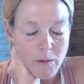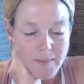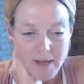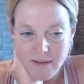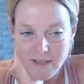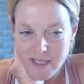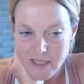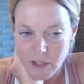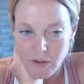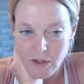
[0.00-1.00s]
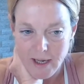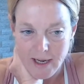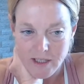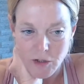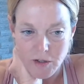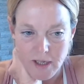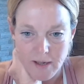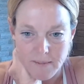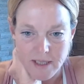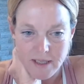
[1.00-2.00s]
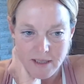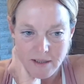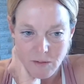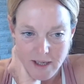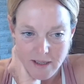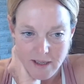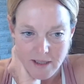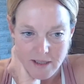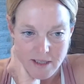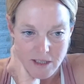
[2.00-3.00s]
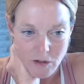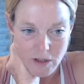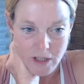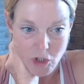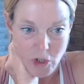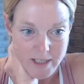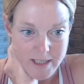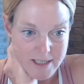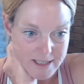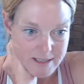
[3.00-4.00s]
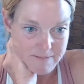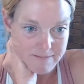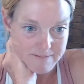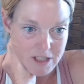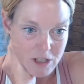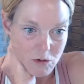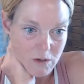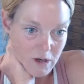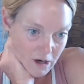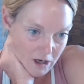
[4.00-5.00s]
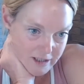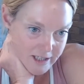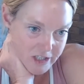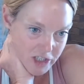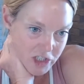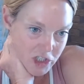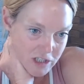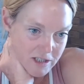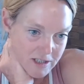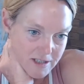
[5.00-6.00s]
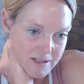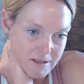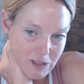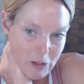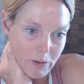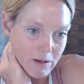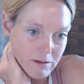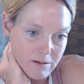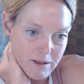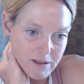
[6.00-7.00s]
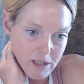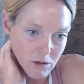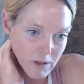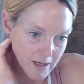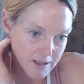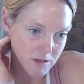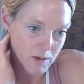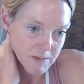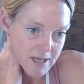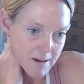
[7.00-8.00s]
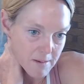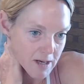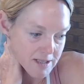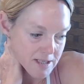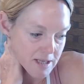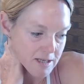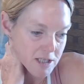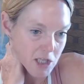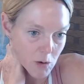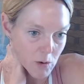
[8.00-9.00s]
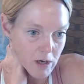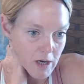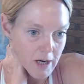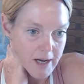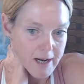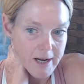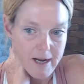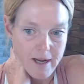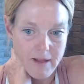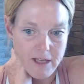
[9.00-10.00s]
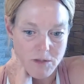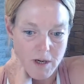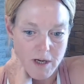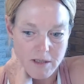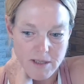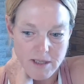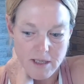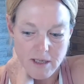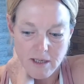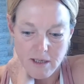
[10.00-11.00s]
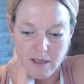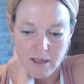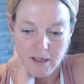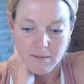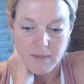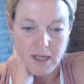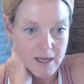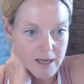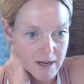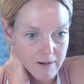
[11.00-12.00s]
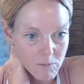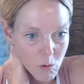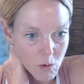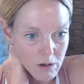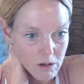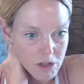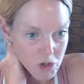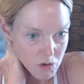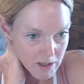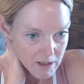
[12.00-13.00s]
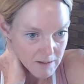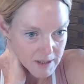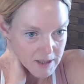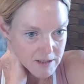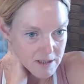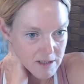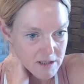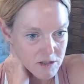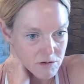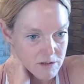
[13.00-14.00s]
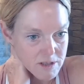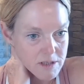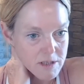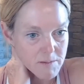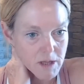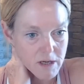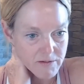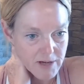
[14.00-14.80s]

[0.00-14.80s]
women have a slower gastric emptying rate and a slower gut transit time. Mm-hmm. So our digestion is slower. So yes, we metabolize things slower. And that's why you see like men can have more to drink because it gets through the system a lot